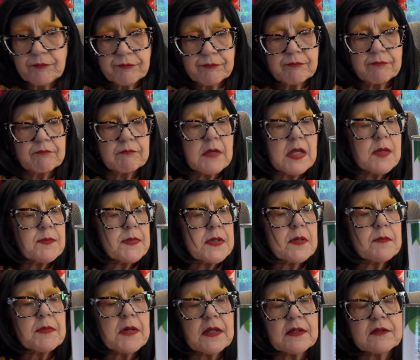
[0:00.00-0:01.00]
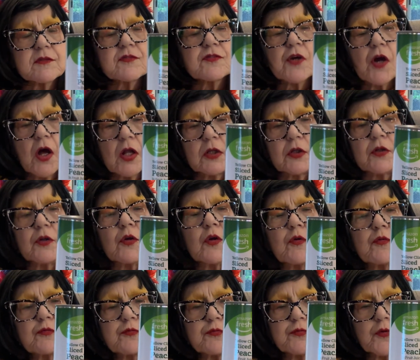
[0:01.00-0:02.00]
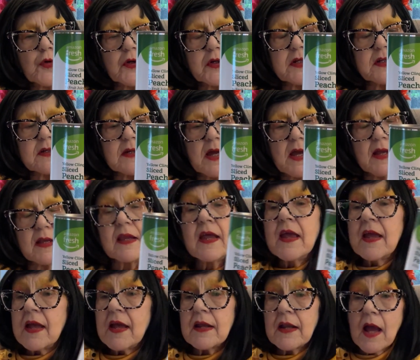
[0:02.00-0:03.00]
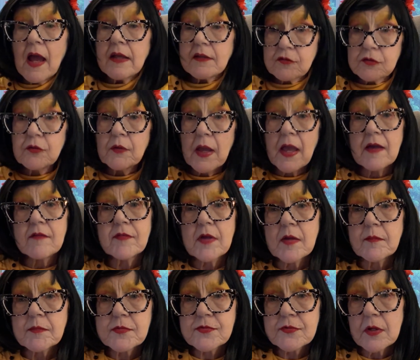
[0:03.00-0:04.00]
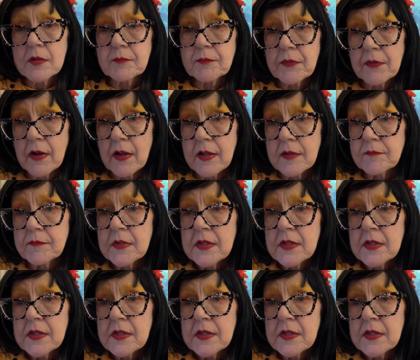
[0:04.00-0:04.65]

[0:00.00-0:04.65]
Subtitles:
maybe about $1.49. And I do have Amazon Prime,